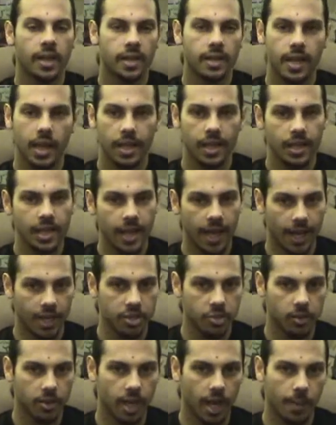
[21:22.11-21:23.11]
Getting the
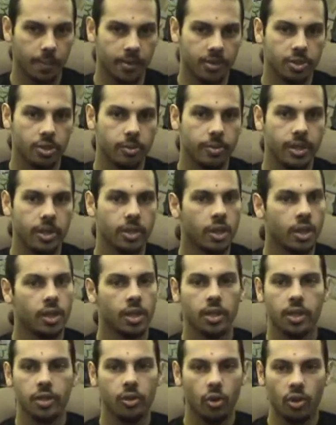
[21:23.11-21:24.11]
actual copper tubing,
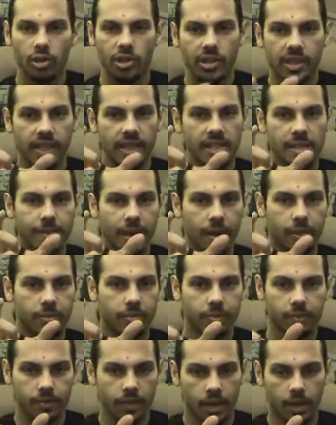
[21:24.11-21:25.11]
all you need is
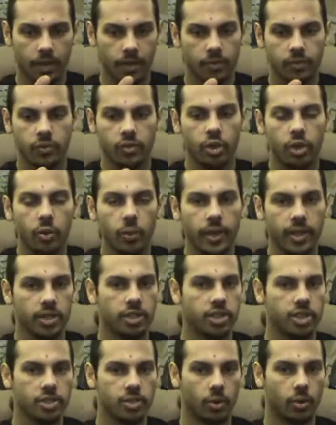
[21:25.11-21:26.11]
about 2
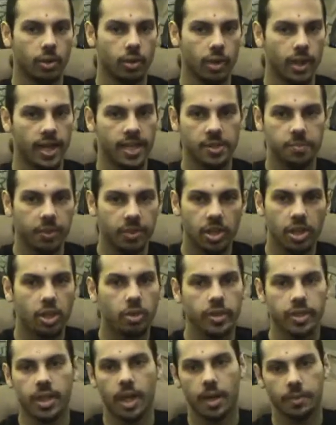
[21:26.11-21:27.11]
inches or less, but they
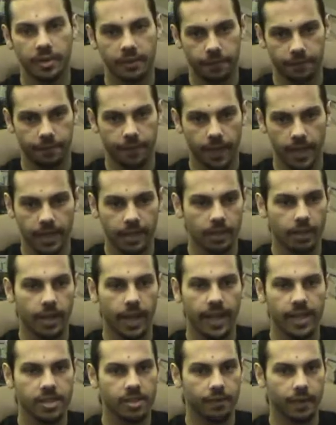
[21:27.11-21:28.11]
only come in
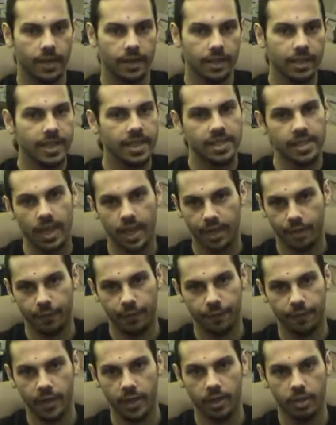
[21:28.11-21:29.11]
lengths of at least 8
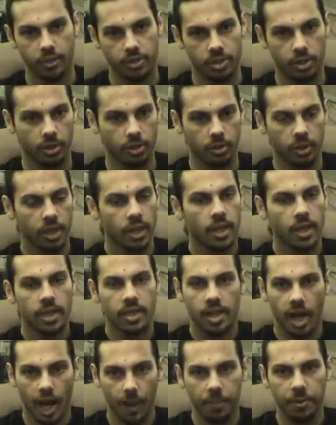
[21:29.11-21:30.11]
feet. So
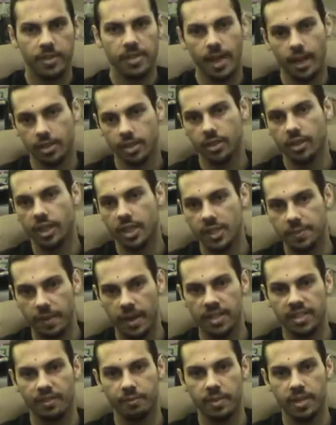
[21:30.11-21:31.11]
copper is actually an
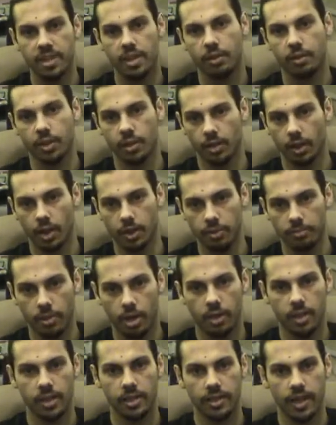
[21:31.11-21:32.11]
expensive material on the
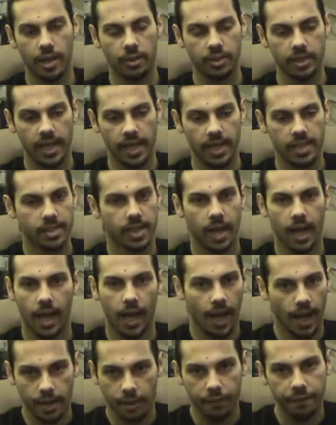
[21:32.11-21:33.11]
market nowadays.
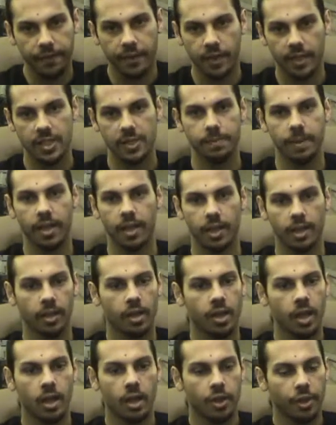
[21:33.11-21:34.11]
I don't feel like spending
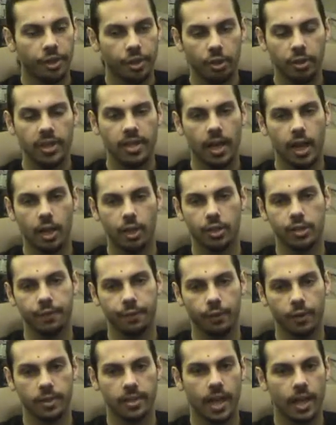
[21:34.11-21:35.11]
$30
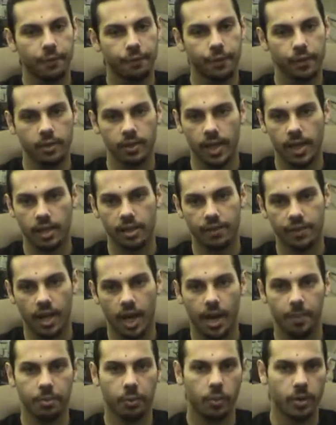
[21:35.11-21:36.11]
for a 10-foot length of
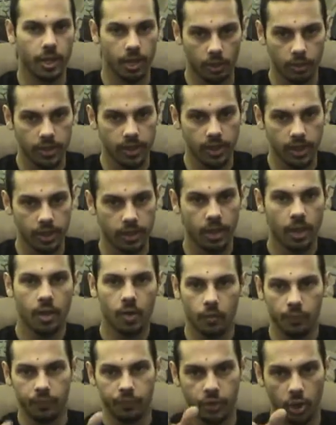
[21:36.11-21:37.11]
copper when I only need
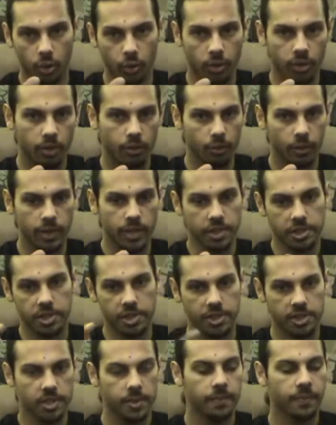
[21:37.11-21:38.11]
2 or 3
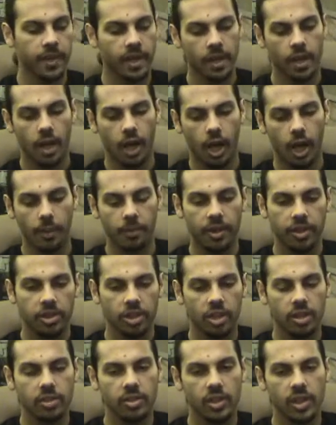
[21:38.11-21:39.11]
inches. The
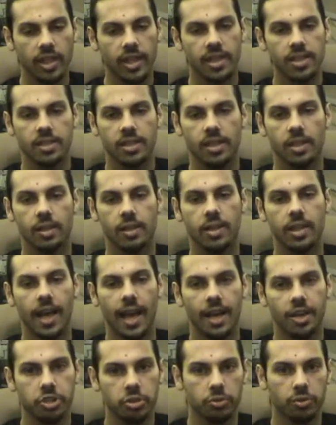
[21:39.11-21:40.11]
third thing is the
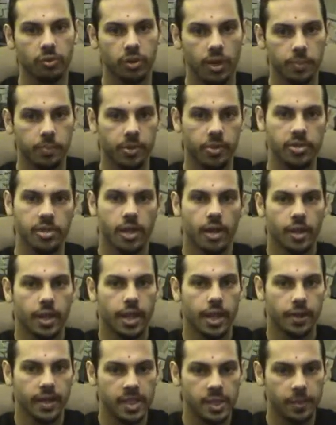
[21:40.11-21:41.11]
actual crimpers.
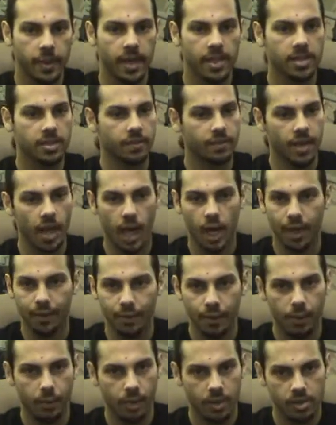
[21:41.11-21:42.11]
They're expensive. Not
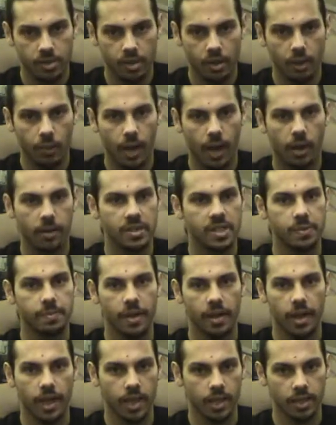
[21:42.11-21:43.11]
everyone wants to go out and
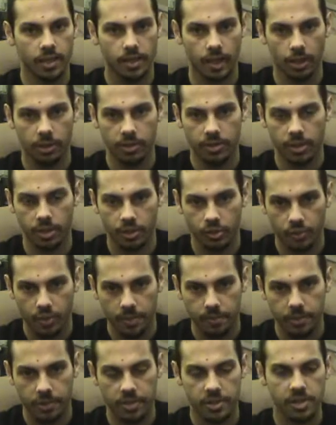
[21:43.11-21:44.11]
spend $80 on
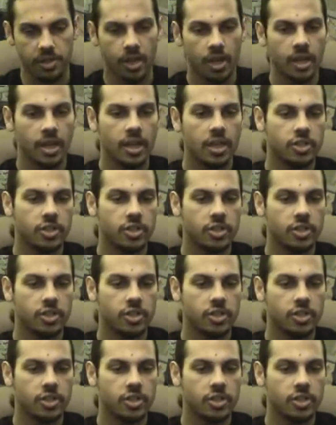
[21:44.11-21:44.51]
crimpers.